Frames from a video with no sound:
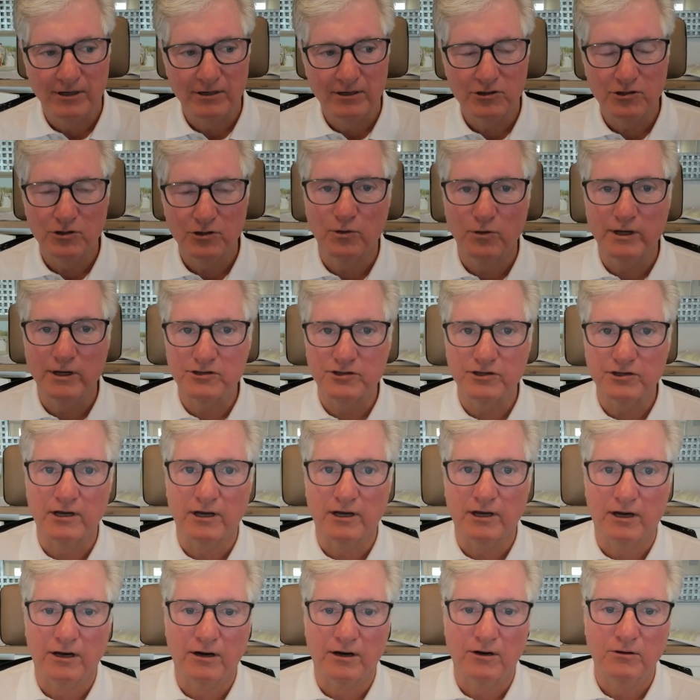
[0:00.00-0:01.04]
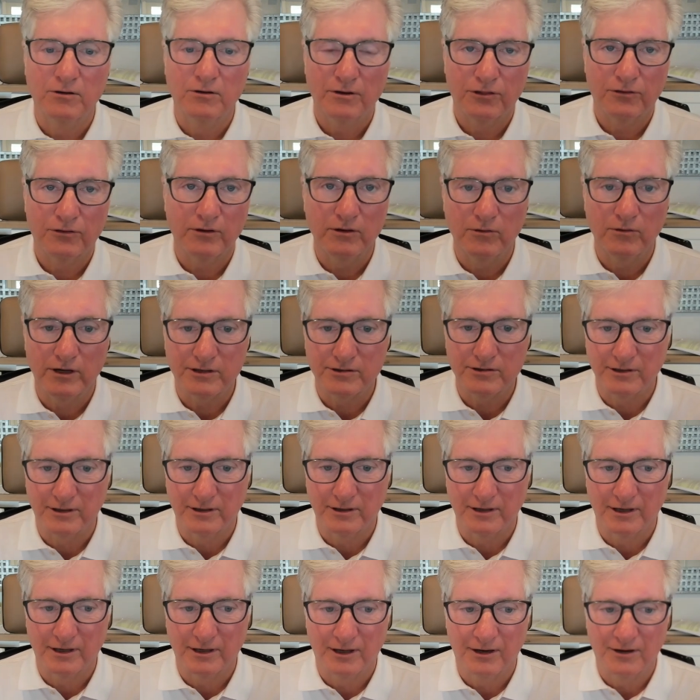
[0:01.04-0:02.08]
I mean, 2 weeks ago, 3
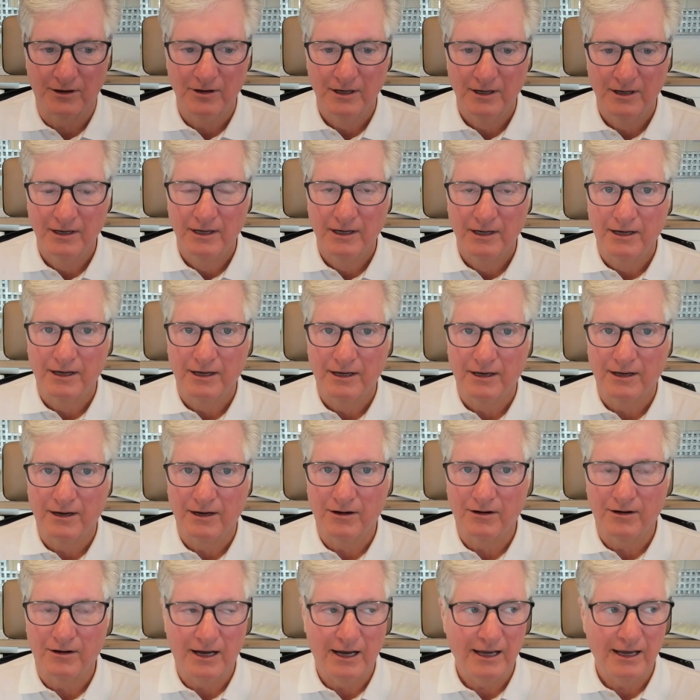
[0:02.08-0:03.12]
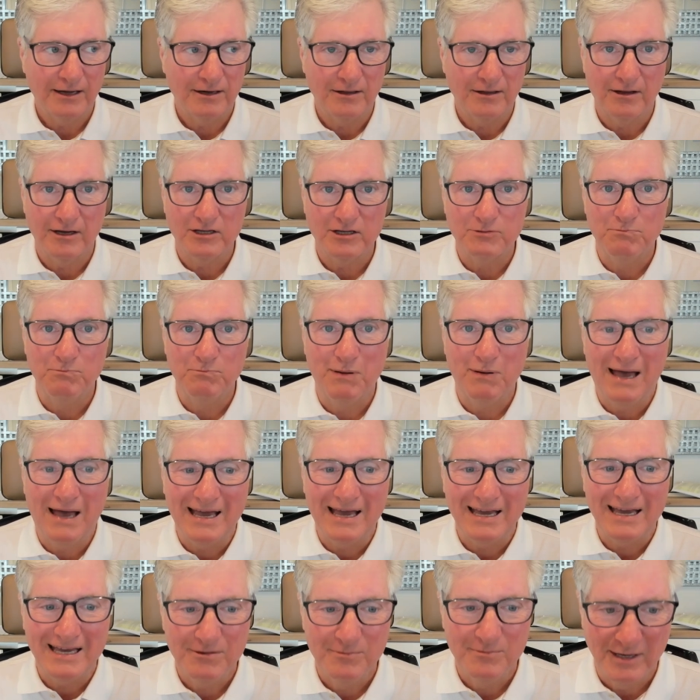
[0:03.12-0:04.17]
weeks ago, you know, I had clients
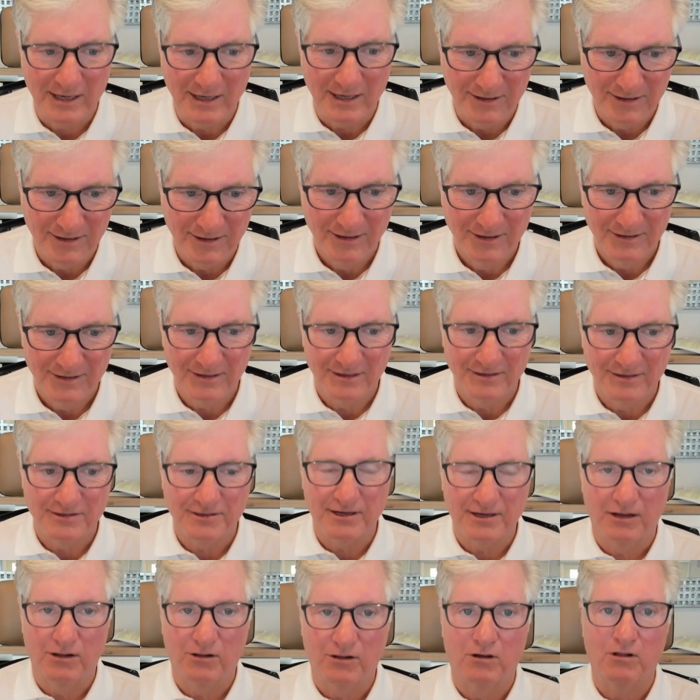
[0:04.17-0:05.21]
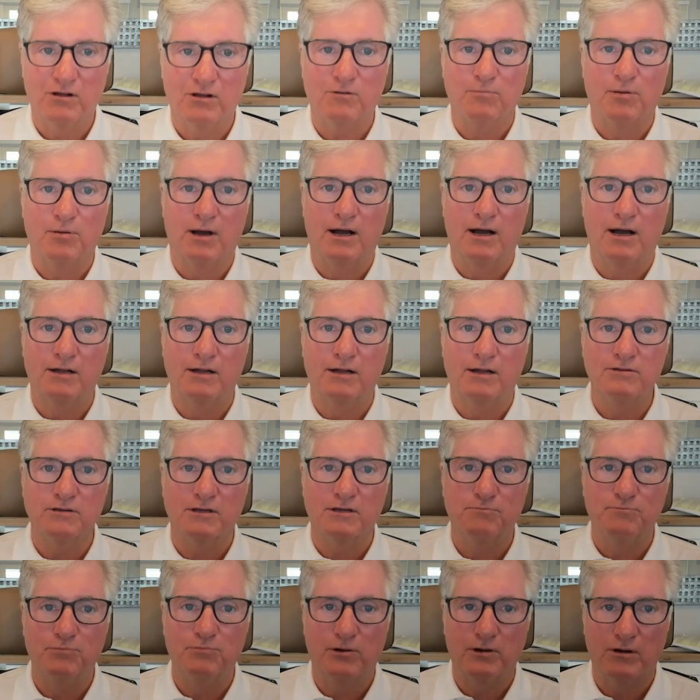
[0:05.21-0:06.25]
begging me to sell all our bonds
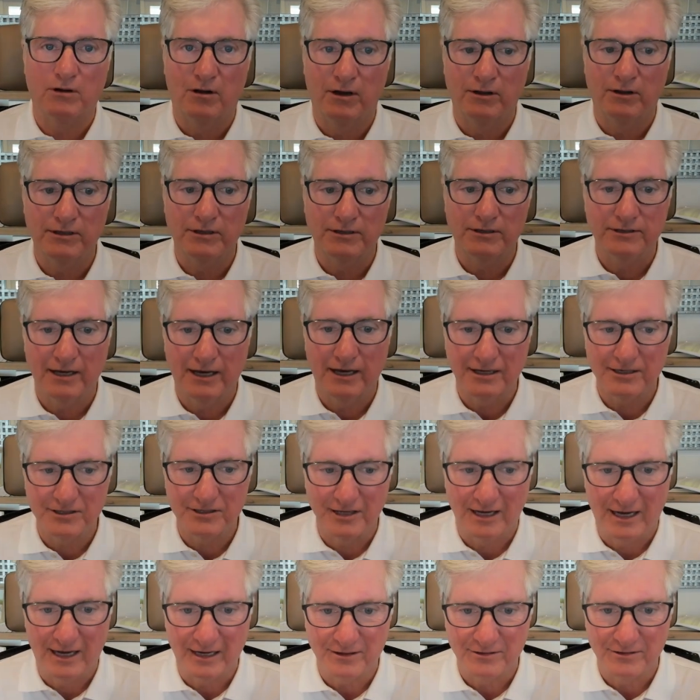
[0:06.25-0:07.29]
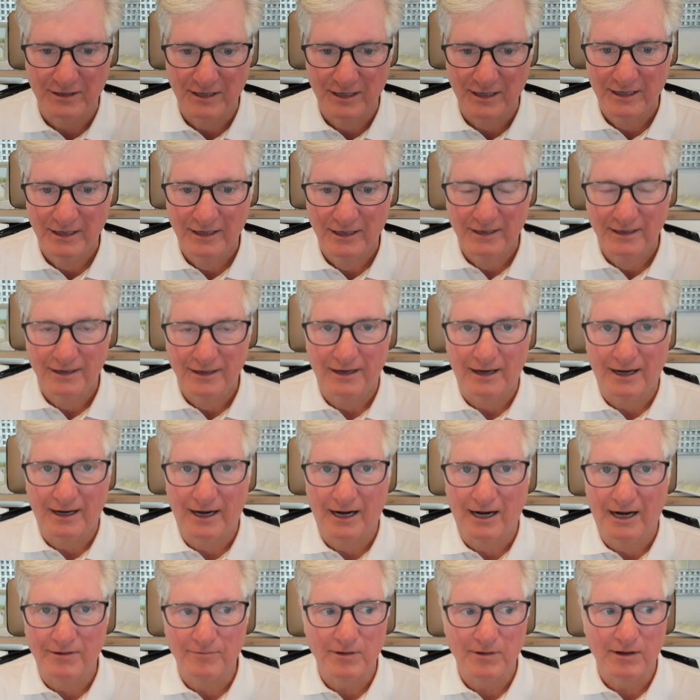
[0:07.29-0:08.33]
and put it all into tech stocks.
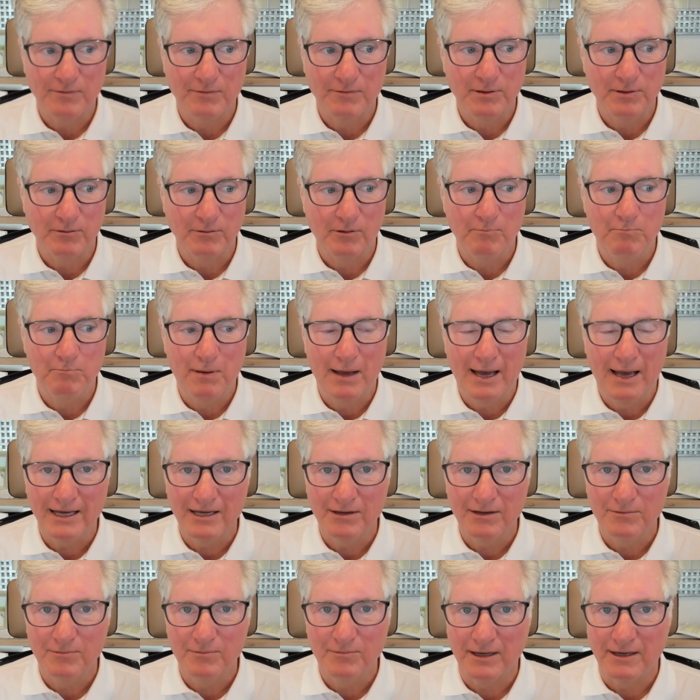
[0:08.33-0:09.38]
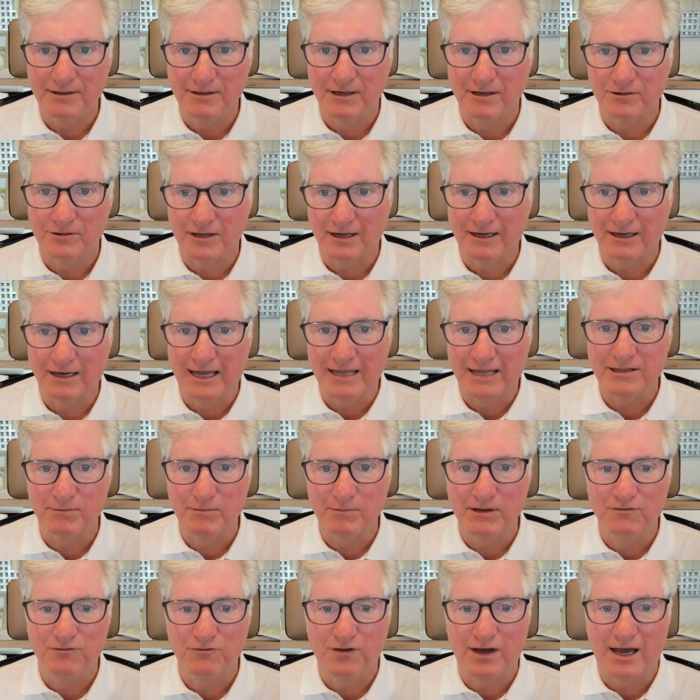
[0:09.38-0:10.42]
Like people begging me, you know, to let
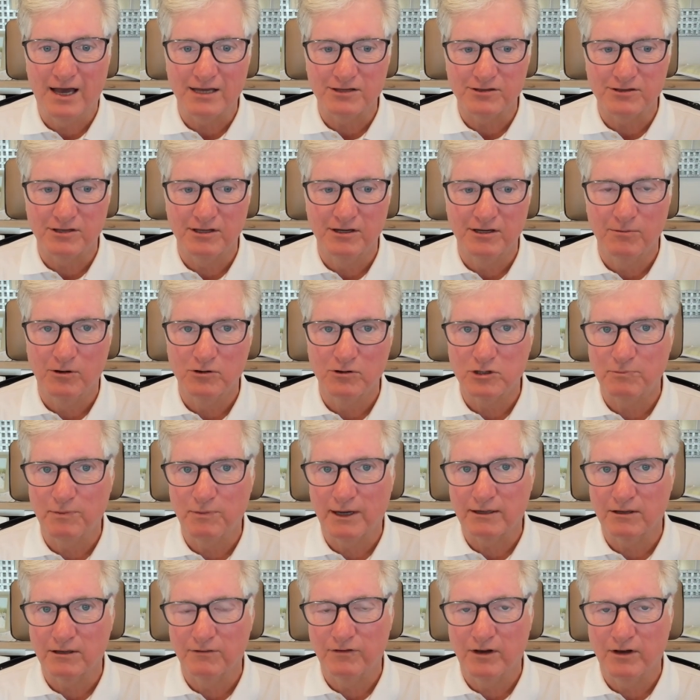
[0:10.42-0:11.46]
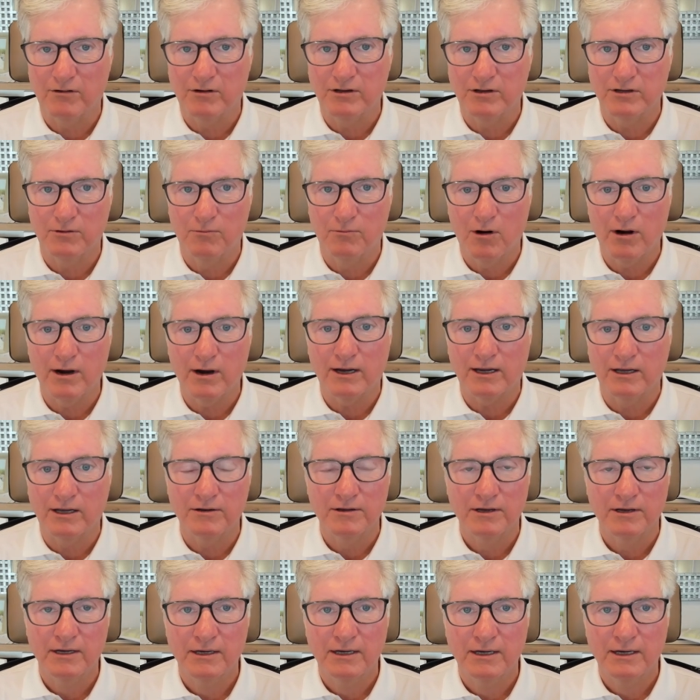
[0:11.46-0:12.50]
them invest in the most speculative area of the
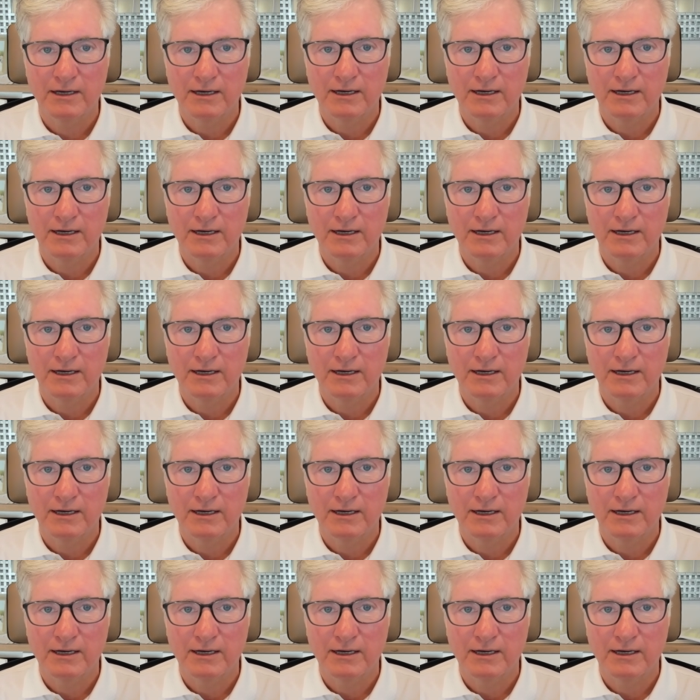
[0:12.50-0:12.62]
market.